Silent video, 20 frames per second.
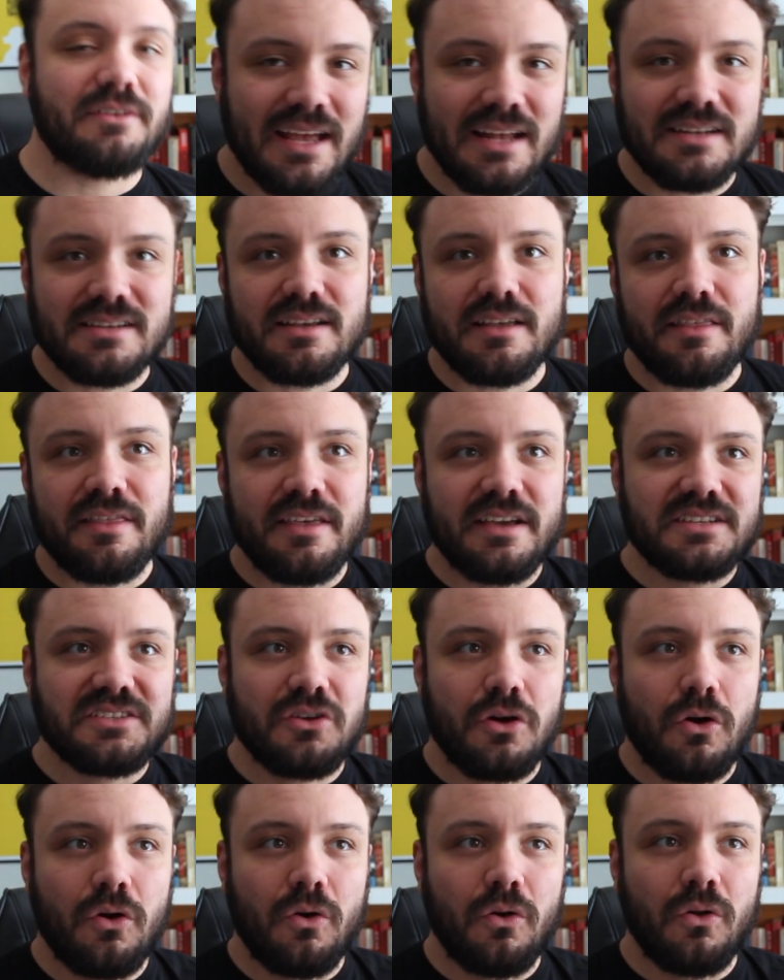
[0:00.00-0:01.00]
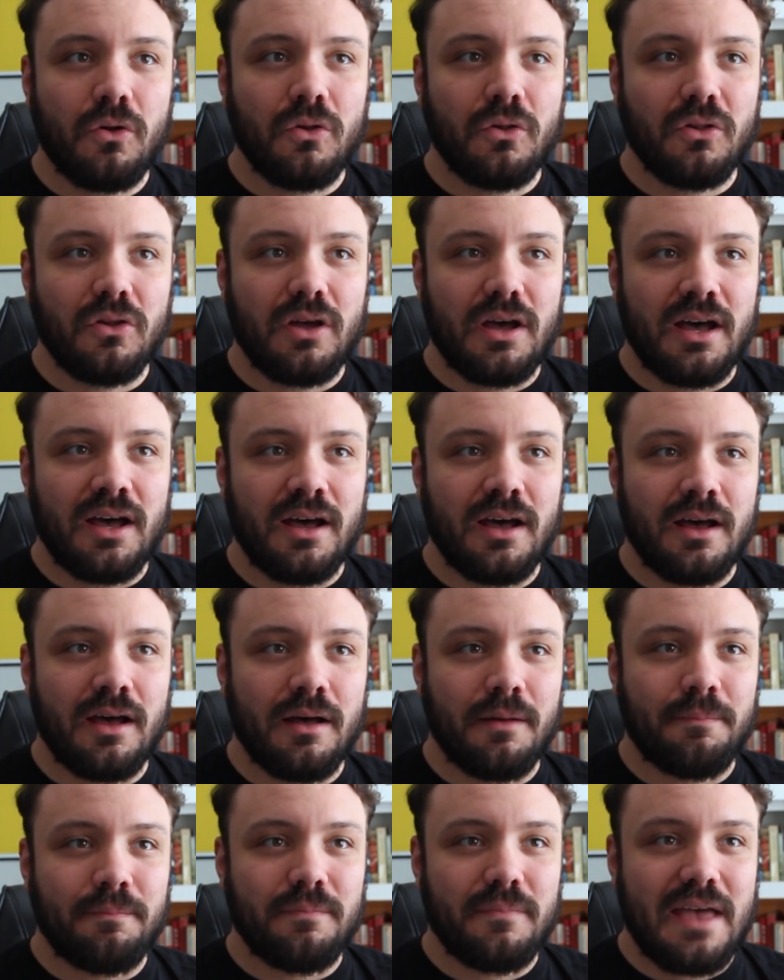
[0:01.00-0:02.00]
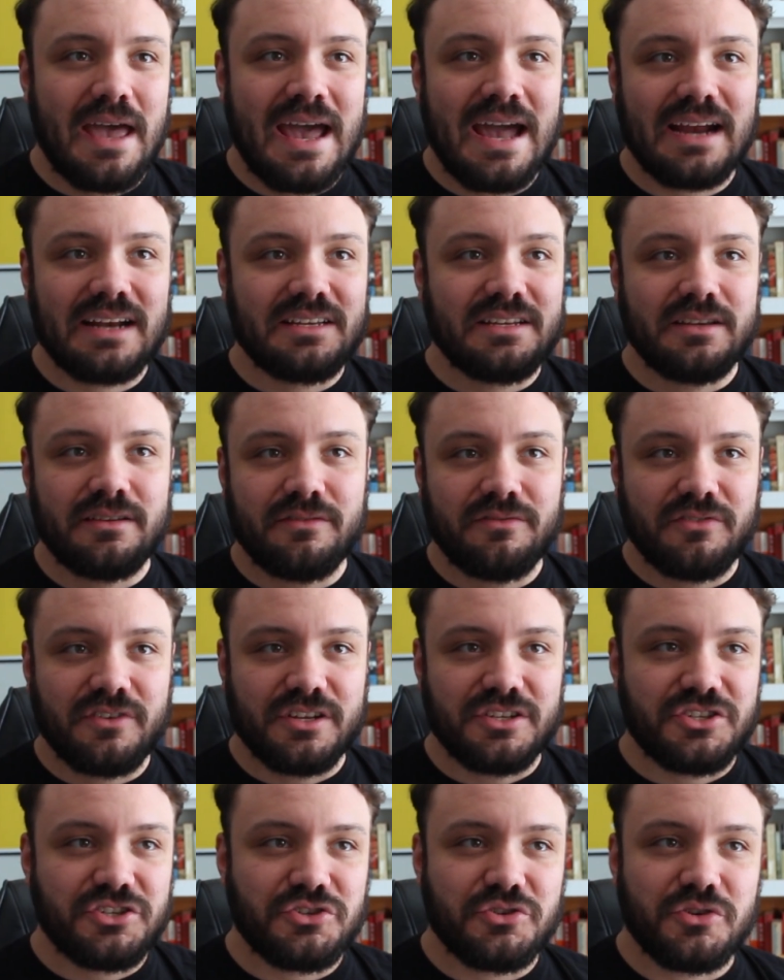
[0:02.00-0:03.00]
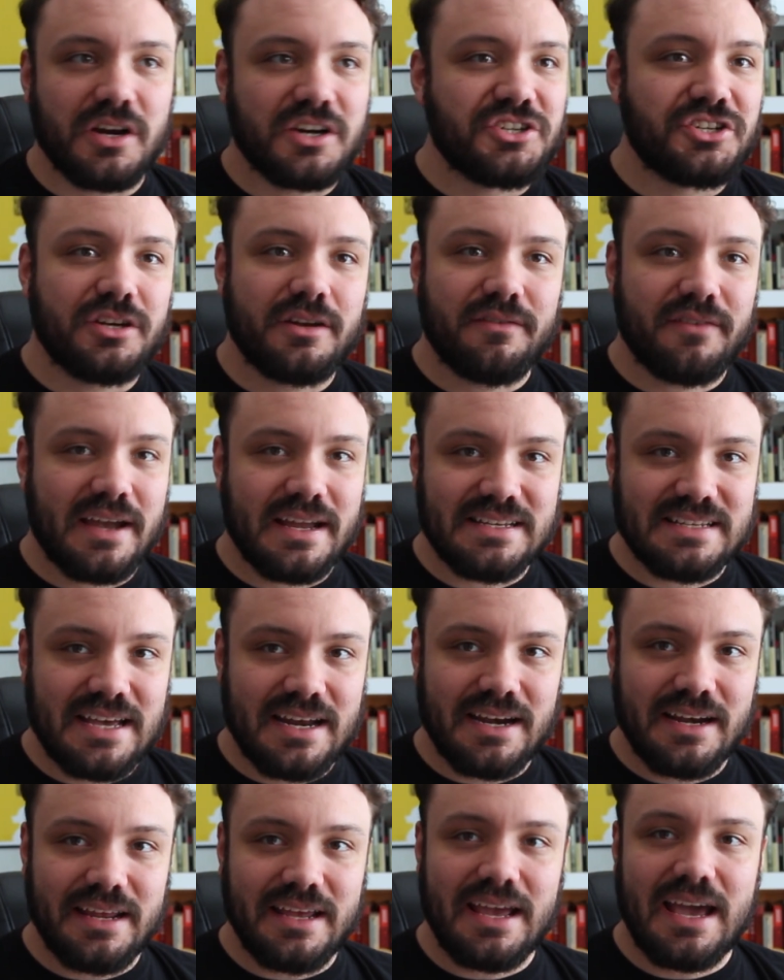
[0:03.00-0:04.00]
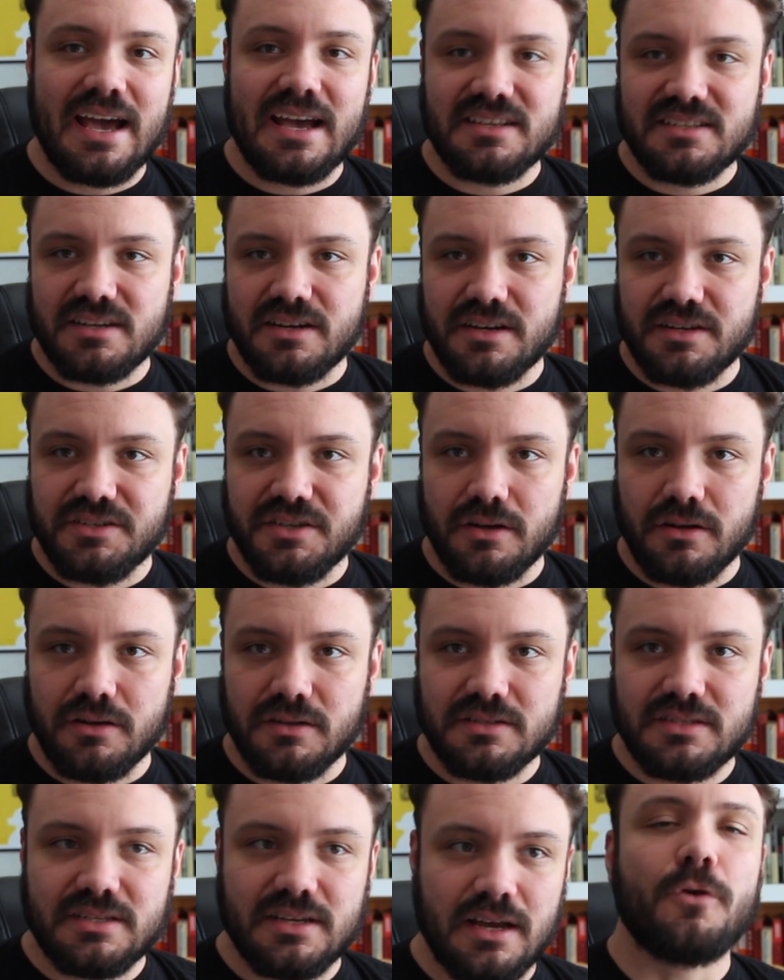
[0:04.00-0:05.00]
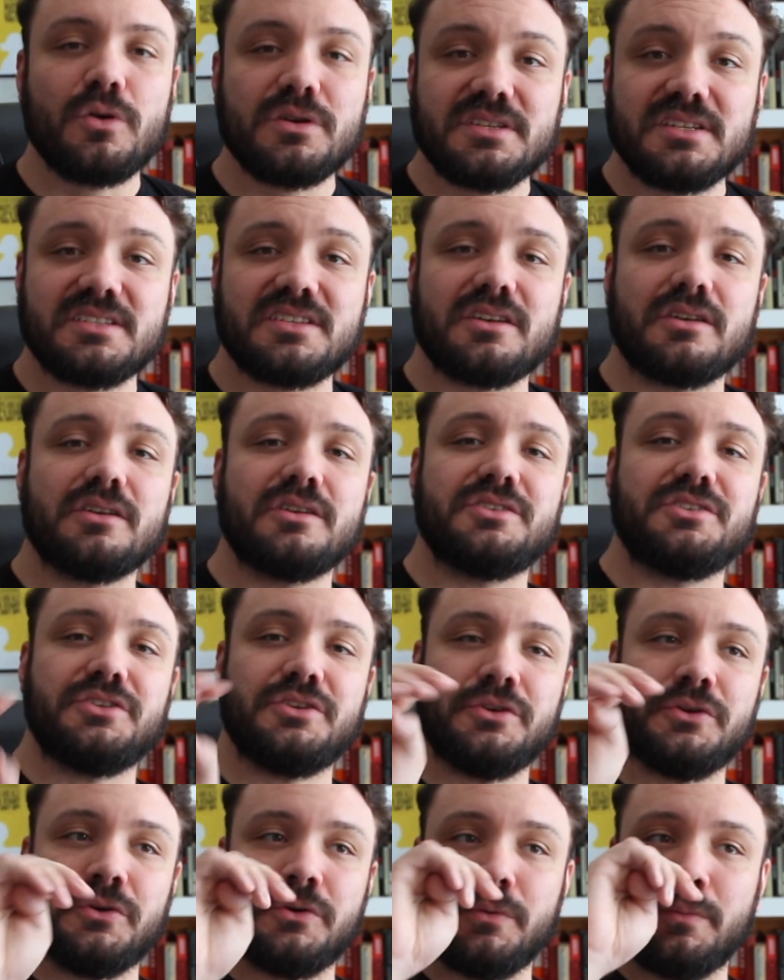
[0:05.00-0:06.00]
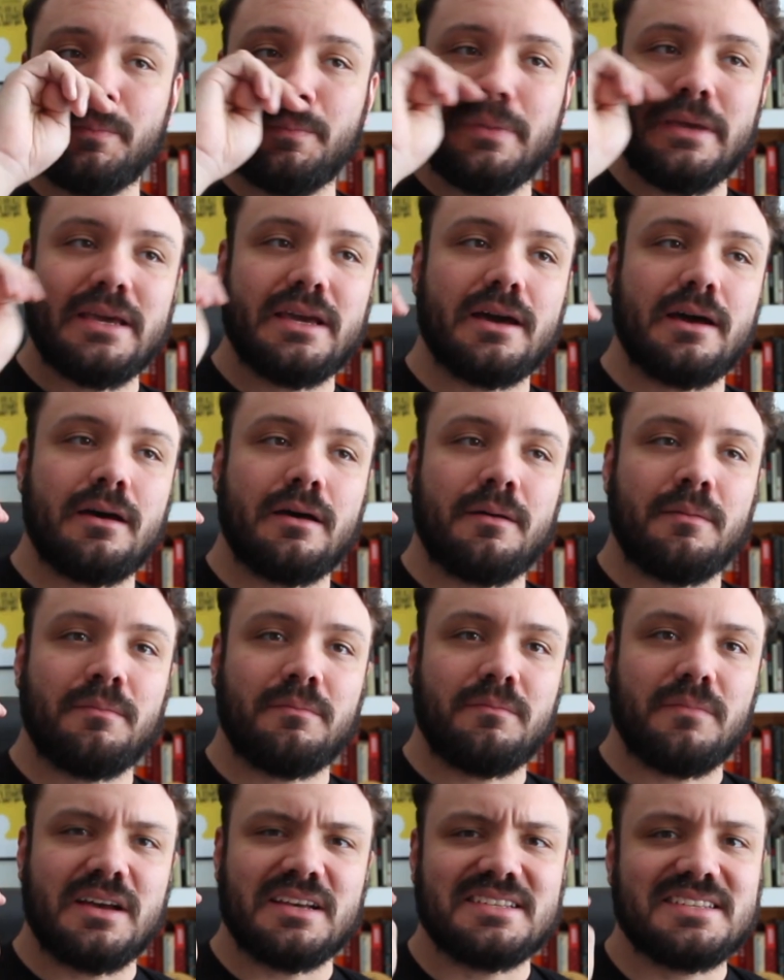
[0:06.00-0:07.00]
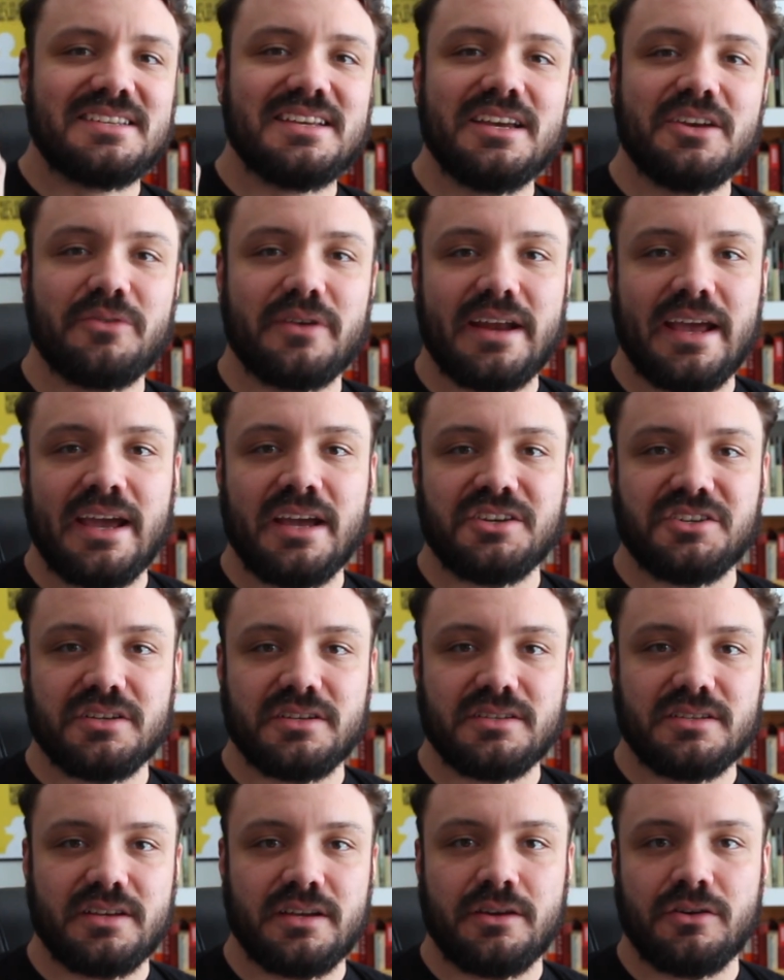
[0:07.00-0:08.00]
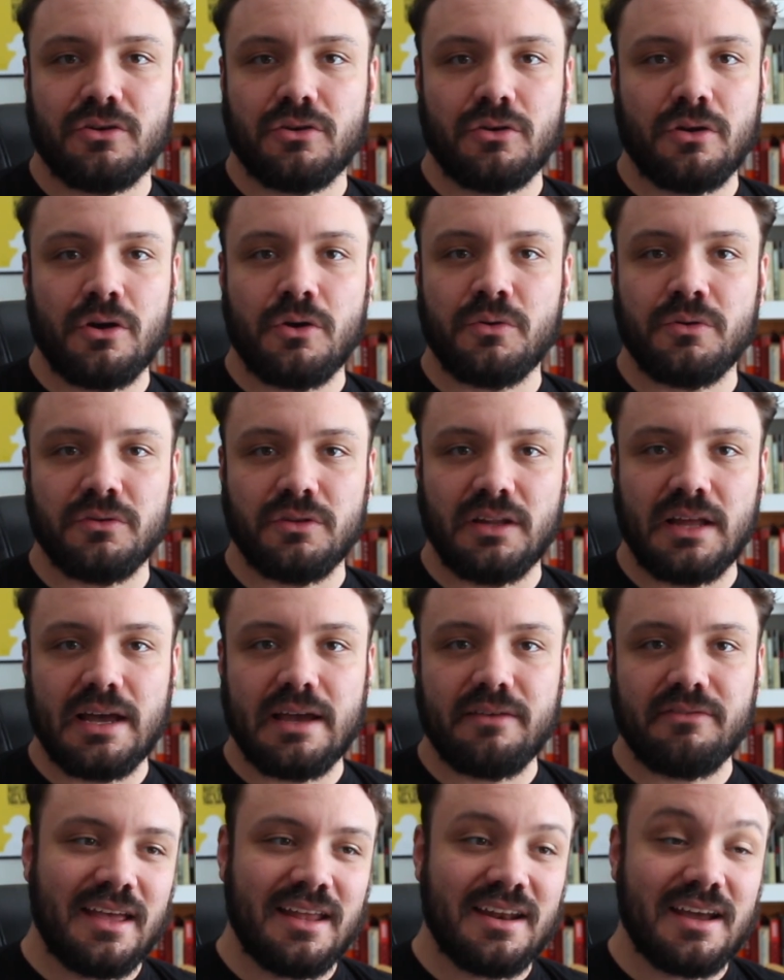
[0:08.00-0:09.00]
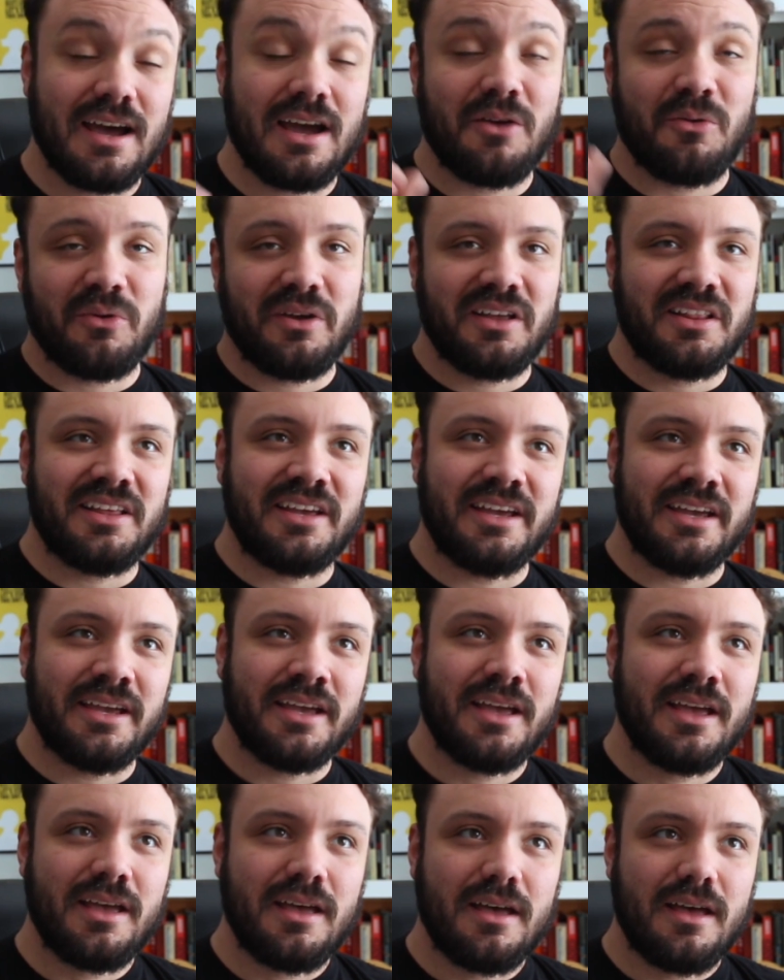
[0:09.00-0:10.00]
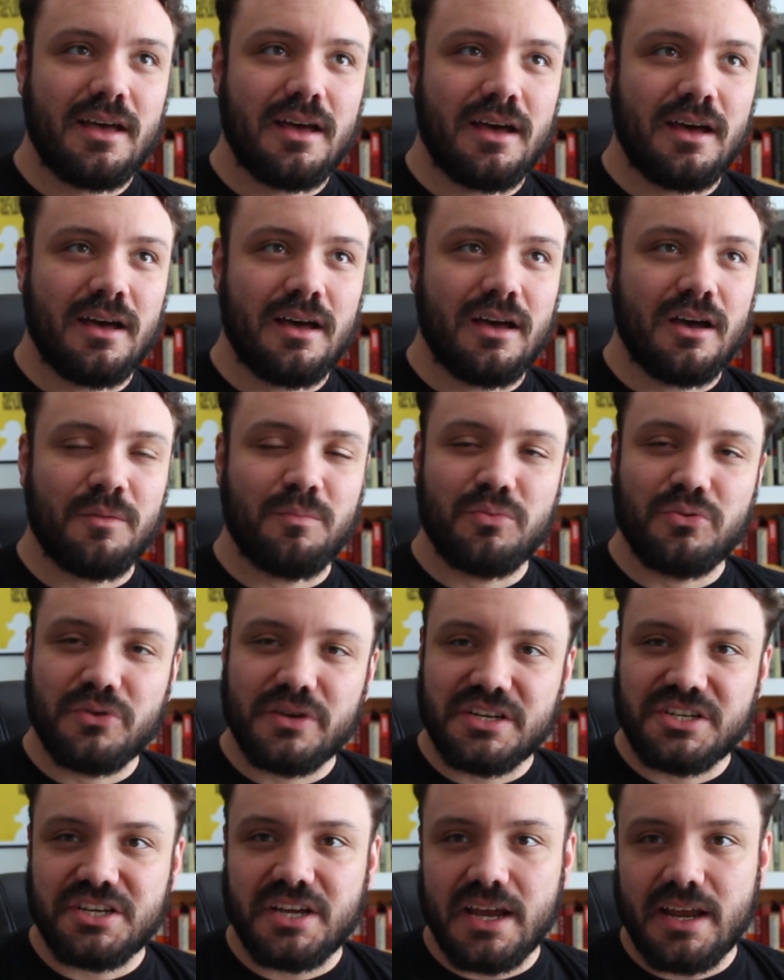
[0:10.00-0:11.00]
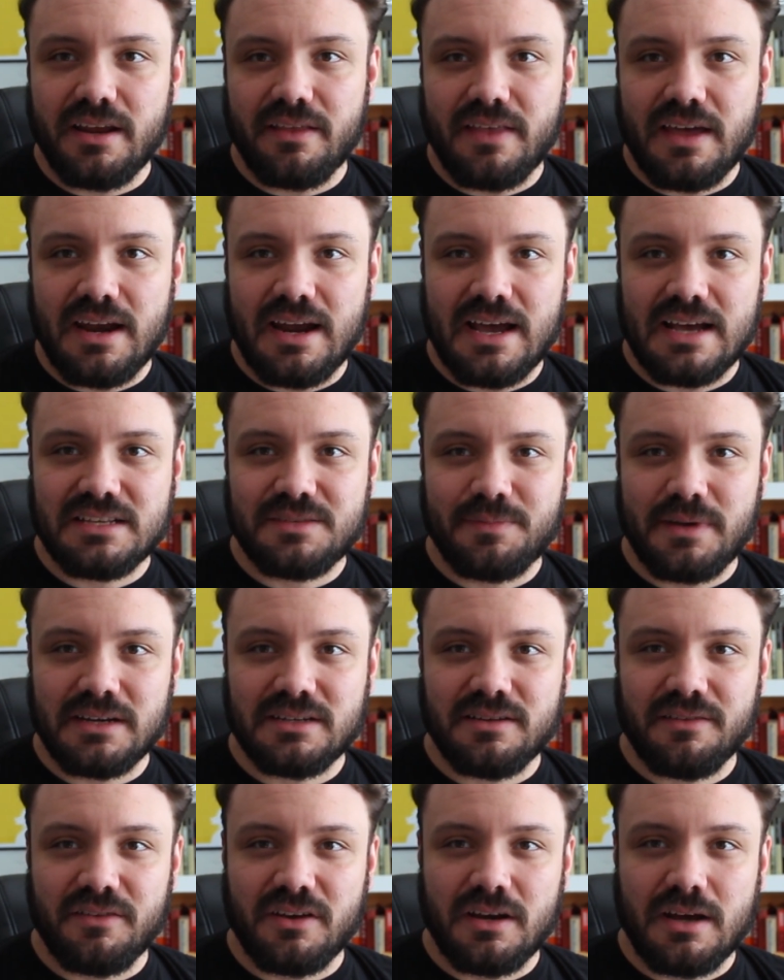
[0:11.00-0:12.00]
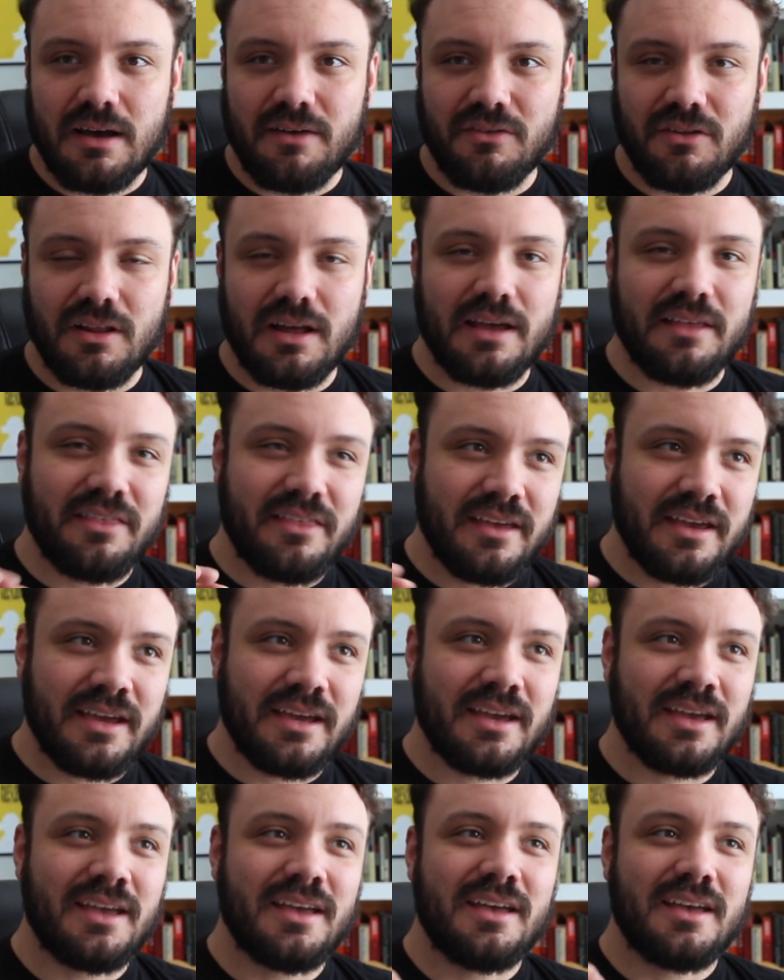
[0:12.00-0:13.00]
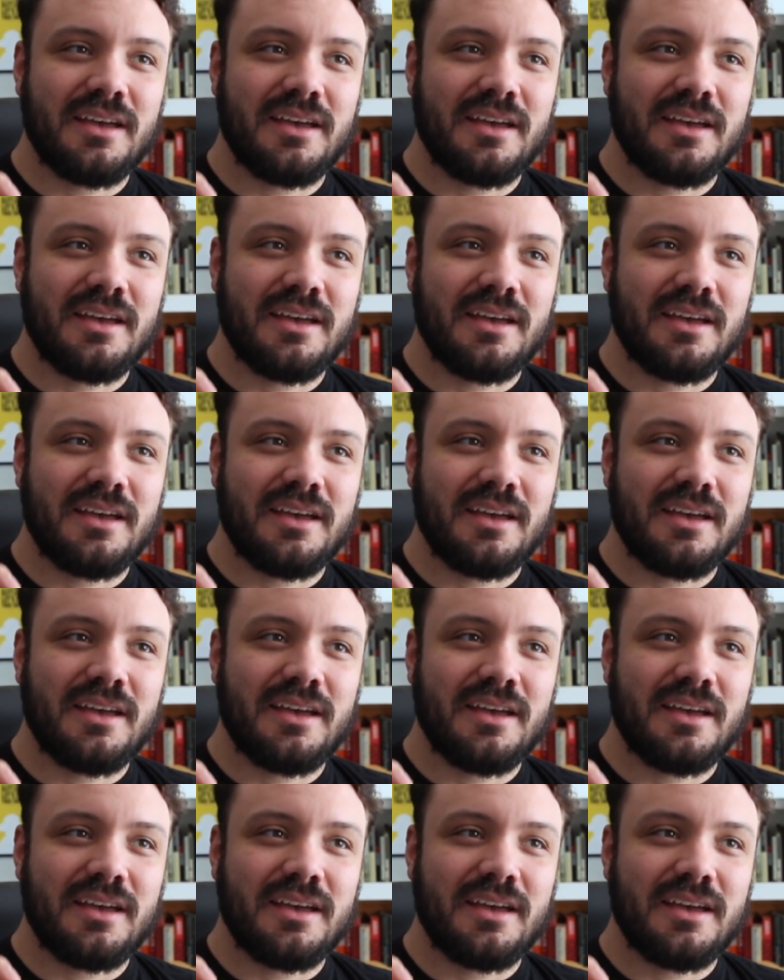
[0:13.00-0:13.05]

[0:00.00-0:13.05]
And this whole uh, active construction of identity as an adult forces her to become a secret agent in her own life. And I really uh, appreciated that aspect of the novel. I think